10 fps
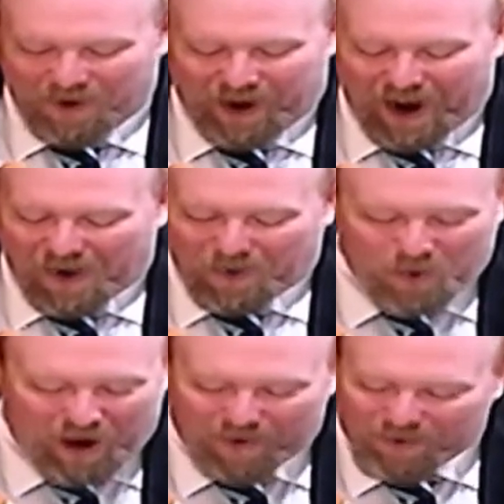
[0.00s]
how I will
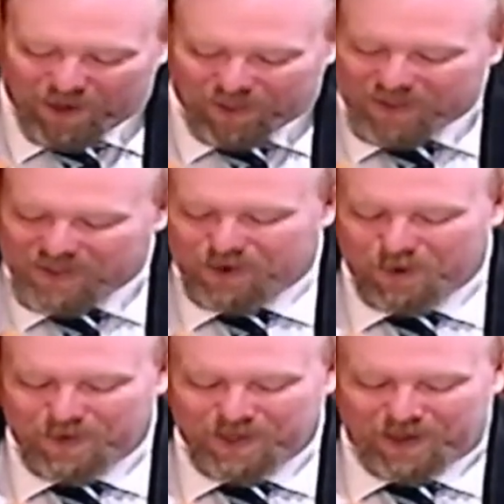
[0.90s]
ever get the
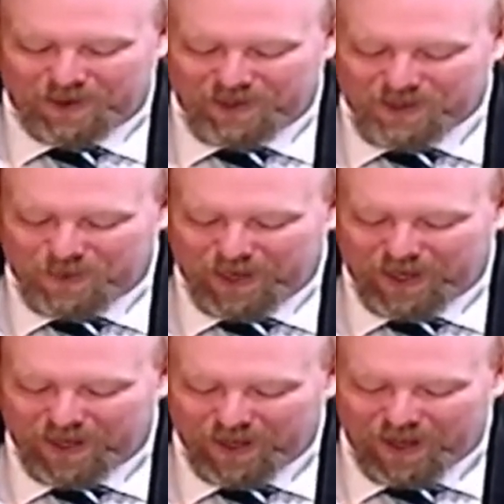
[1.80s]
sermon done this week,